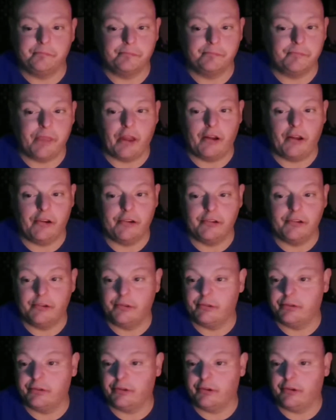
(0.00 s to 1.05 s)
Yeah.
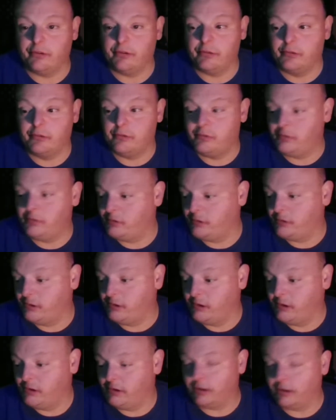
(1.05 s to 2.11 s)
So
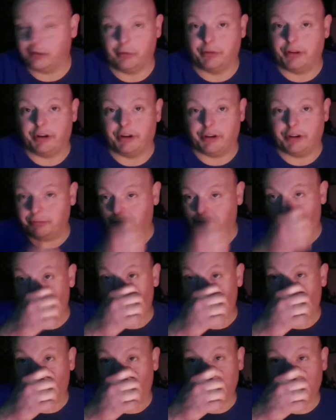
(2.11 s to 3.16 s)
like the ones I just
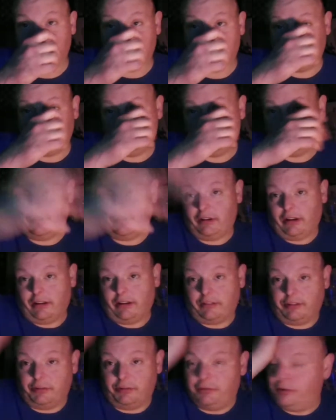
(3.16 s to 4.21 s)
spawned, I got
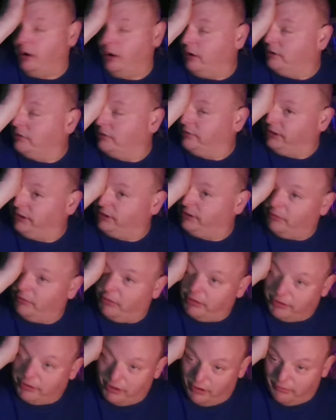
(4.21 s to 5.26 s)
2 jars of each,
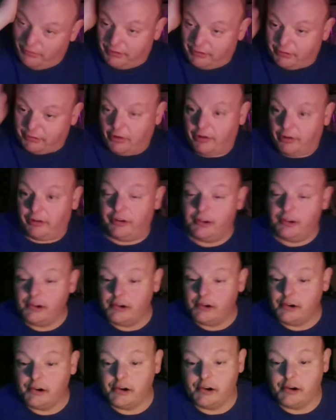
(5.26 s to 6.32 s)
1 jar of each one,
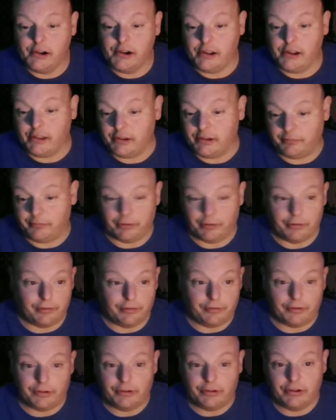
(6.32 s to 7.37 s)
and they're
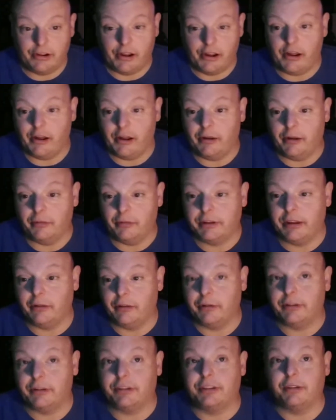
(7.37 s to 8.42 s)
beautiful. We can't
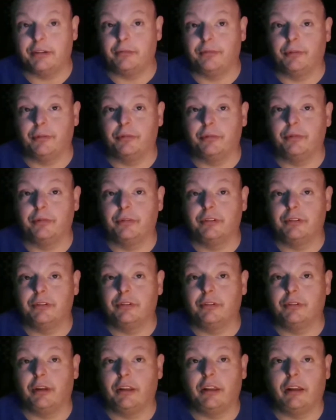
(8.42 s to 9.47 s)
wait to see them fruit.
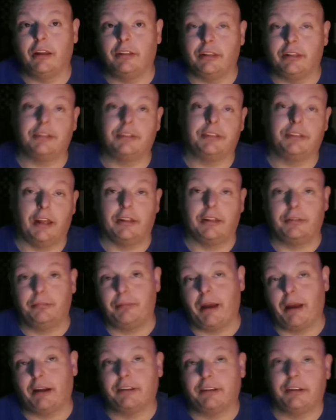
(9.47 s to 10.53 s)
And that
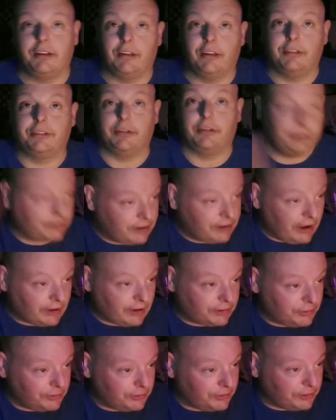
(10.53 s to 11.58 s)
back to the other subject. Yeah,
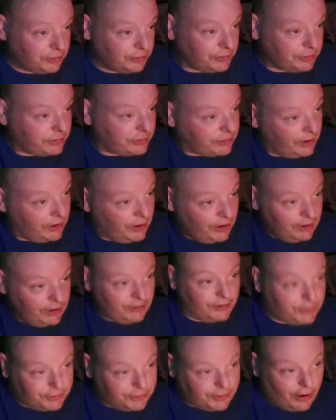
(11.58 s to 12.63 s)
so this will be
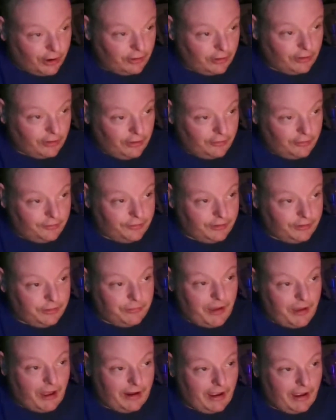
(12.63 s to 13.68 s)
the start of the
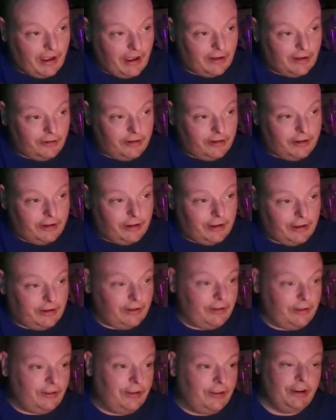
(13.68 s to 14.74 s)
Mad Hatter
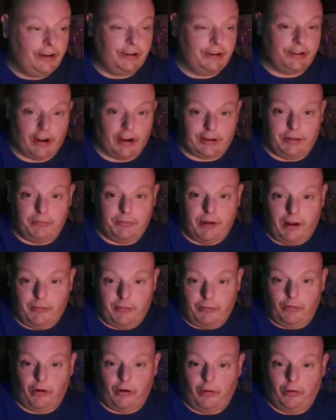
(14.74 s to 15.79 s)
and Shakti Bomb
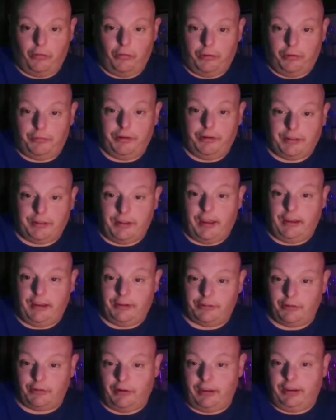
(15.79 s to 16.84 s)
grow would be today.
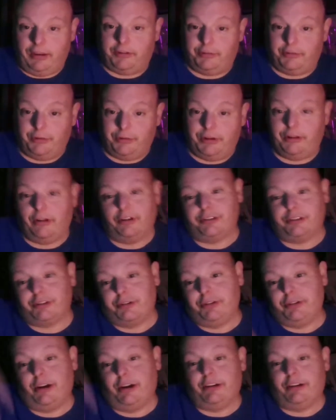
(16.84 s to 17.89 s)
So each week I'll show
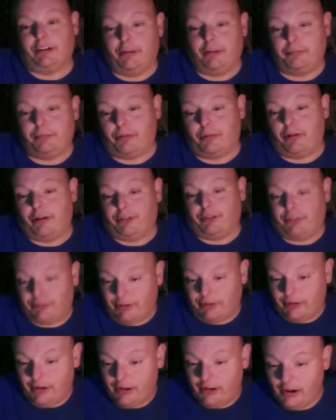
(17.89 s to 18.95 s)
you guys how it
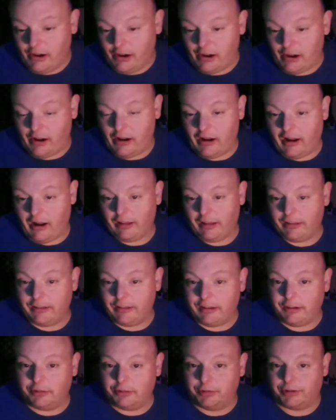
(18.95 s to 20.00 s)
progresses on
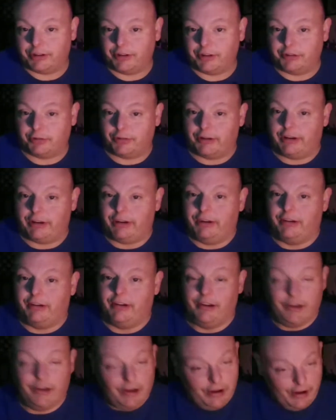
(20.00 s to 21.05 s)
the Twisted Tree
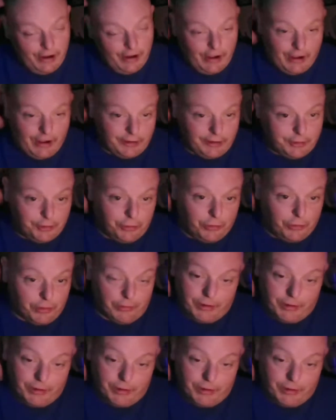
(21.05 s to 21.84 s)
at a 2-to-1